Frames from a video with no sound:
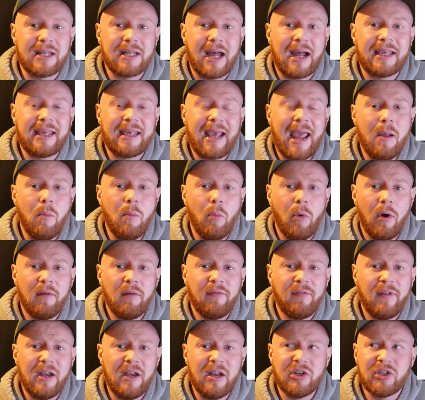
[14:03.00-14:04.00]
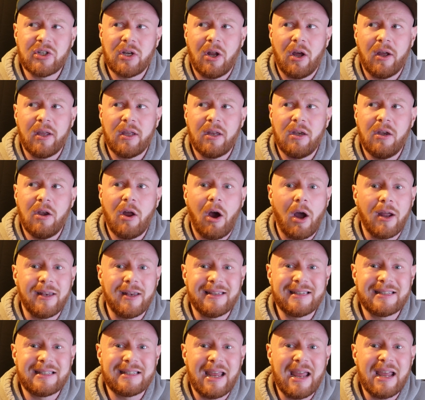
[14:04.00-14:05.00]
that game where it finished like
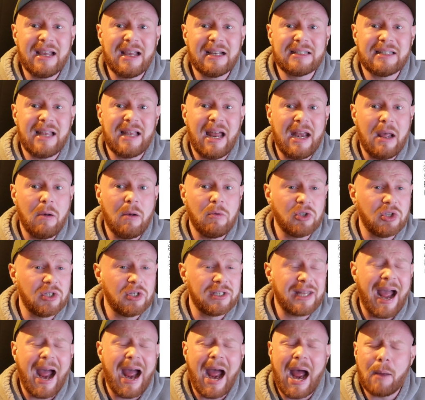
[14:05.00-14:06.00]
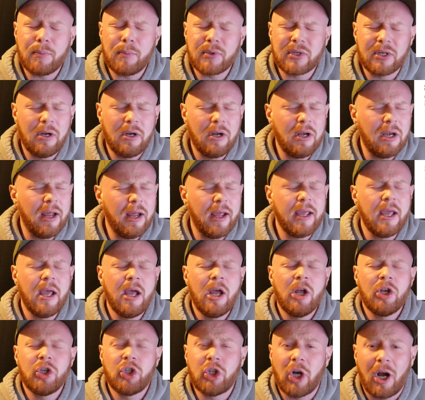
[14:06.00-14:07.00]
9-6, and it was just absolutely
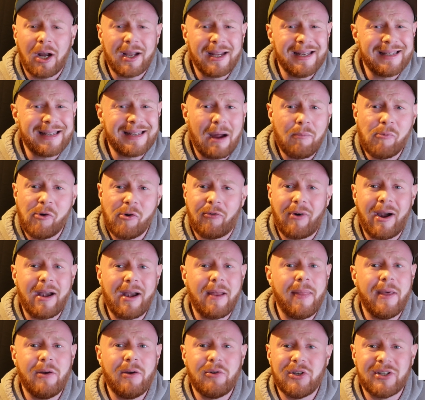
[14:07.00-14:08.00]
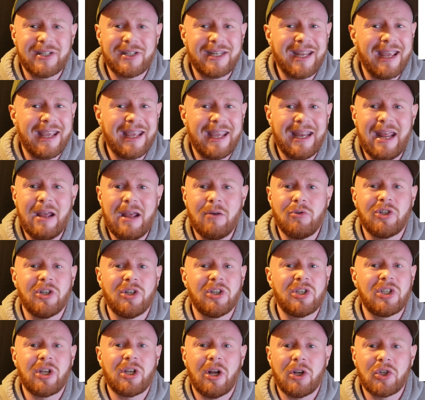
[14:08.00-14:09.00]
chucking down with rain, and they were just kicking it. It was
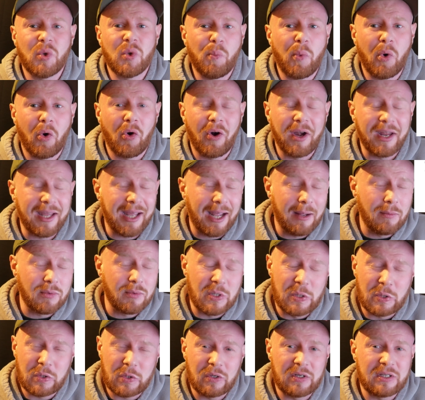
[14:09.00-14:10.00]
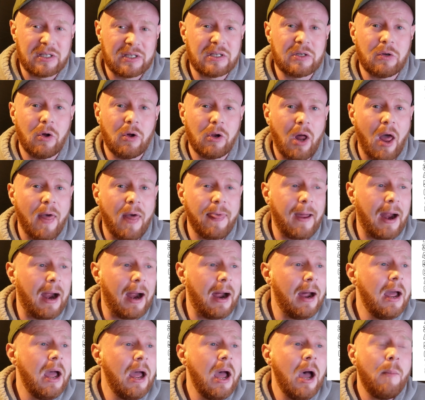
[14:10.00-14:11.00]
just such a boring game, so as long as it's not like
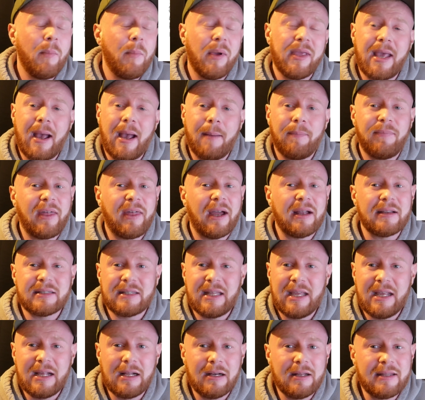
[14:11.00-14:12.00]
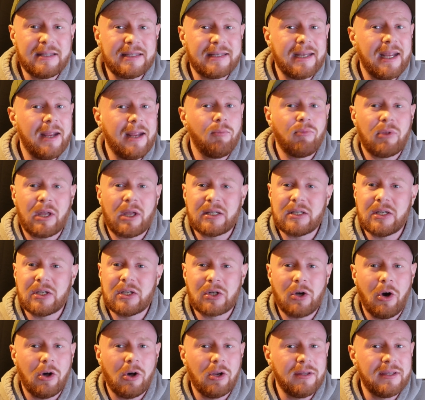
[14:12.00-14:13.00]
that. But yeah, that's the England team, that's the
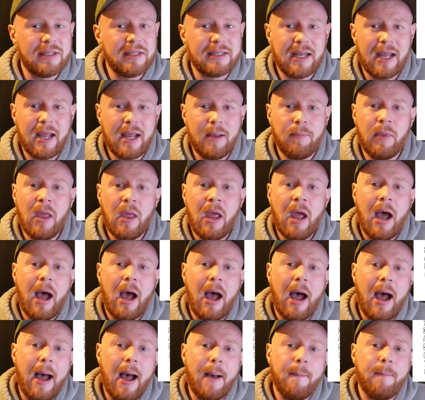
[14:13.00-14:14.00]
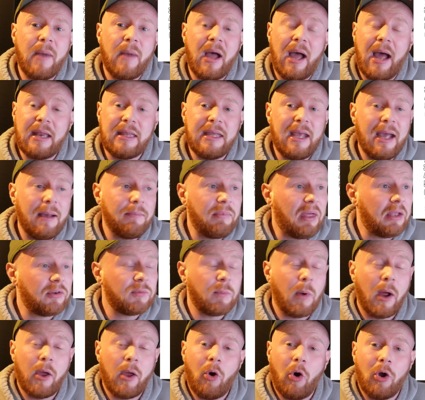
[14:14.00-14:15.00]
Scotland team, and yeah,
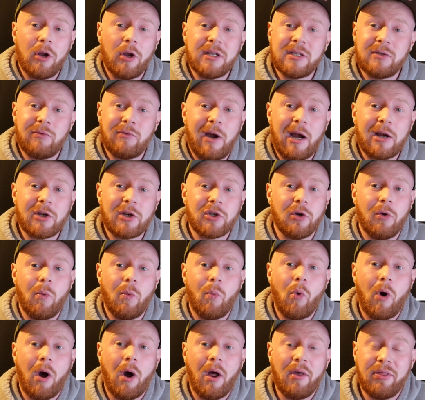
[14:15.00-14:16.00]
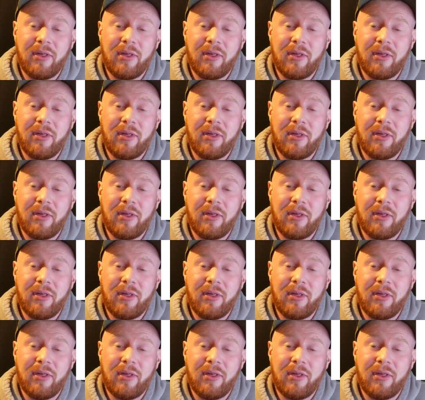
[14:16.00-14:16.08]
that's my honest reaction on what I